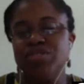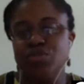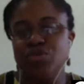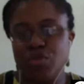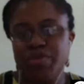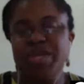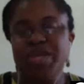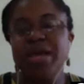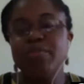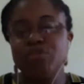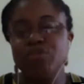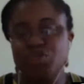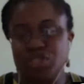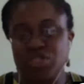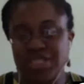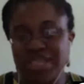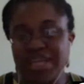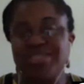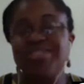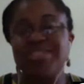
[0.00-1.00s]
able to
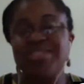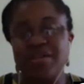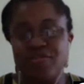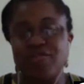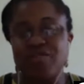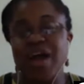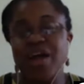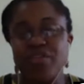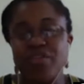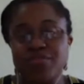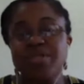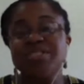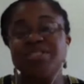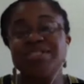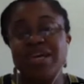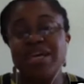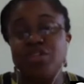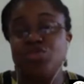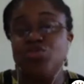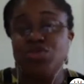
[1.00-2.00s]
sense the environment
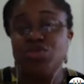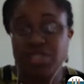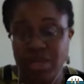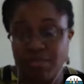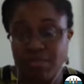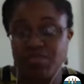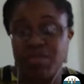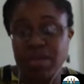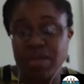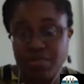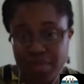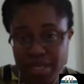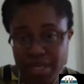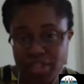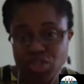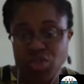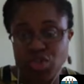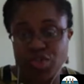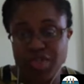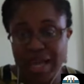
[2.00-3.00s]
and do something
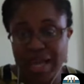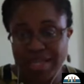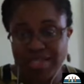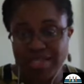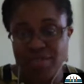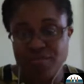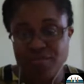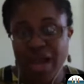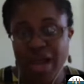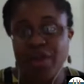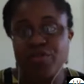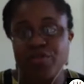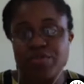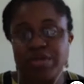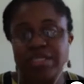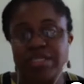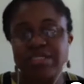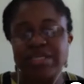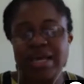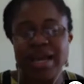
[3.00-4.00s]
based on that
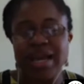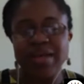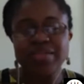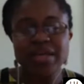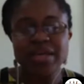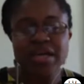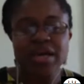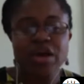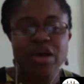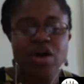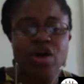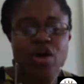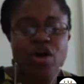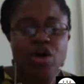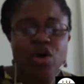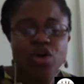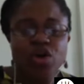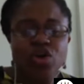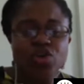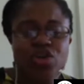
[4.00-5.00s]
environment. And I think
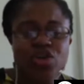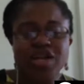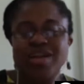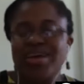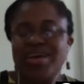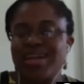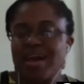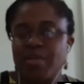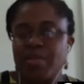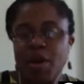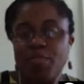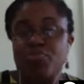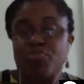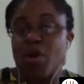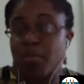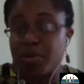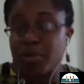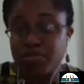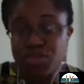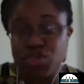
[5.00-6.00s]
you're learning about
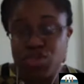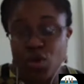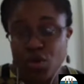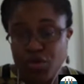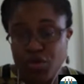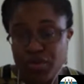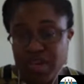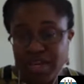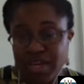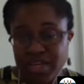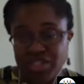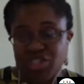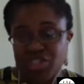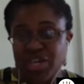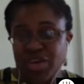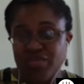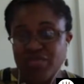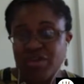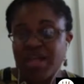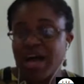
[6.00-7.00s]
problem solving in
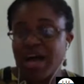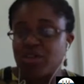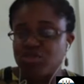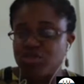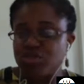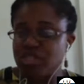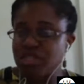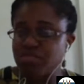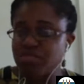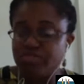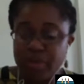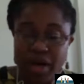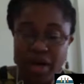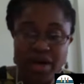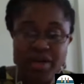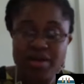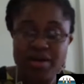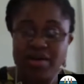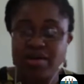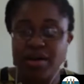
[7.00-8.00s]
general, how to
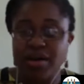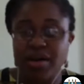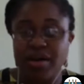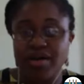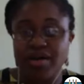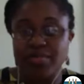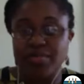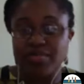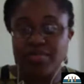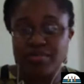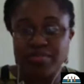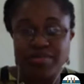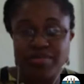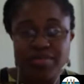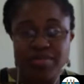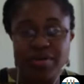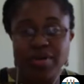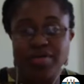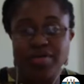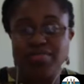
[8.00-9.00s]
debug
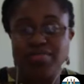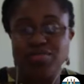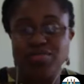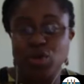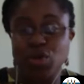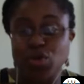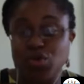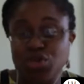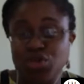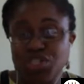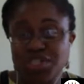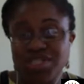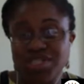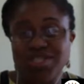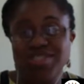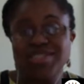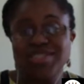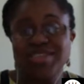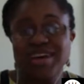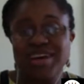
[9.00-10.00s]

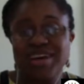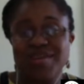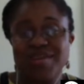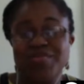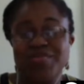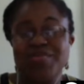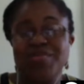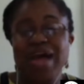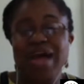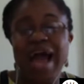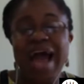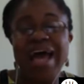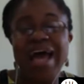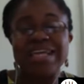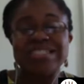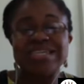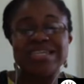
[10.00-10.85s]
solutions, and